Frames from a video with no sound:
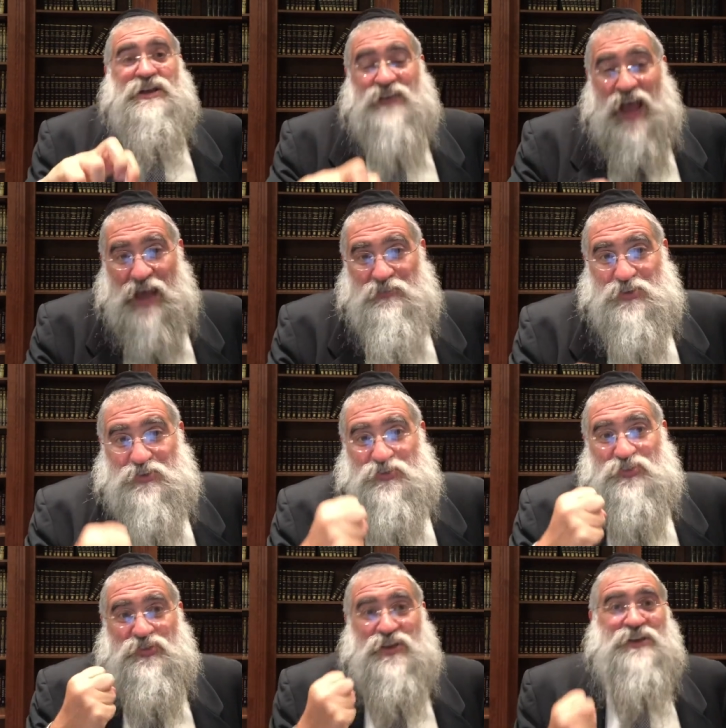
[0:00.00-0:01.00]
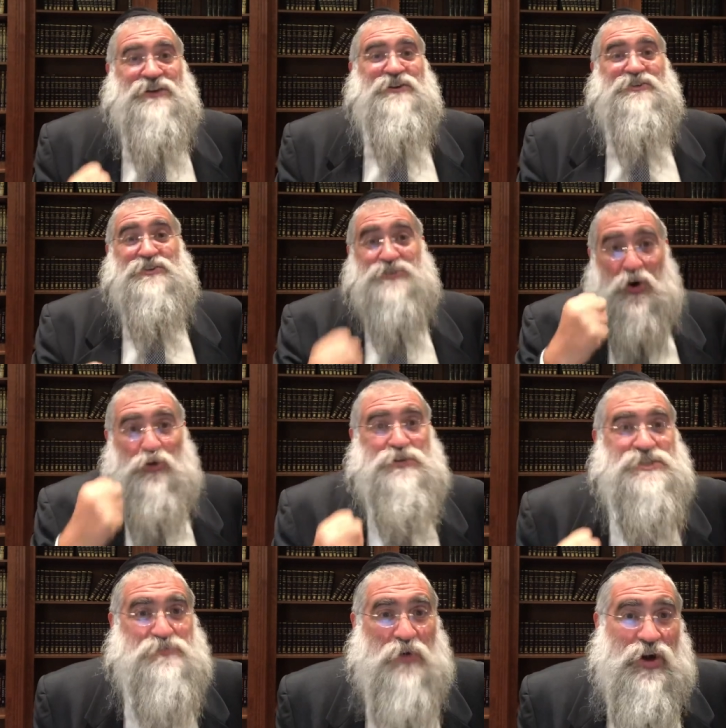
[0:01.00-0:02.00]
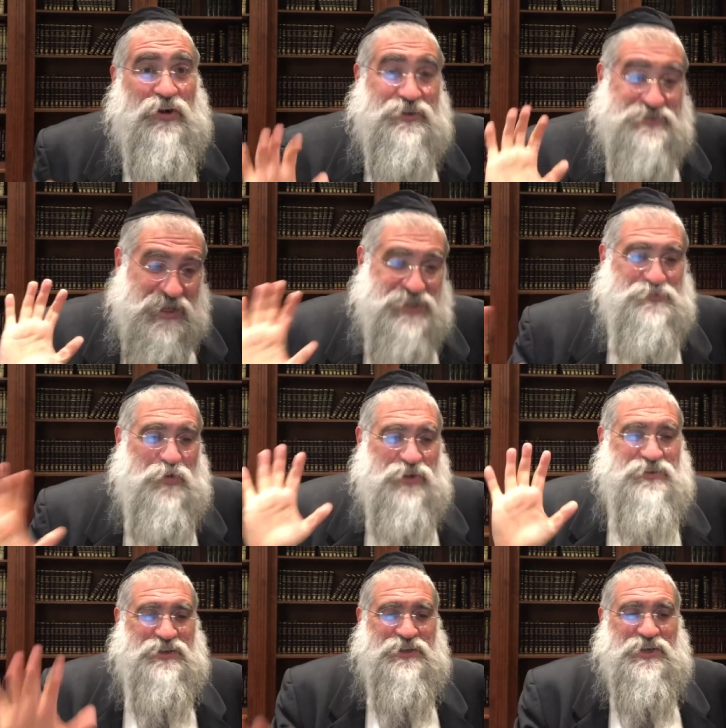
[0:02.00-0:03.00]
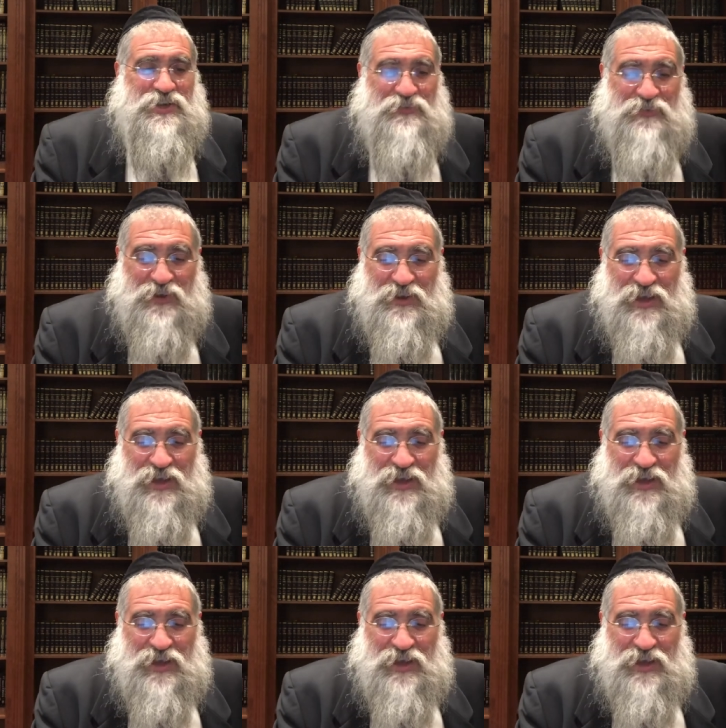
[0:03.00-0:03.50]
to having to steal these holy sparks. They just wanted to live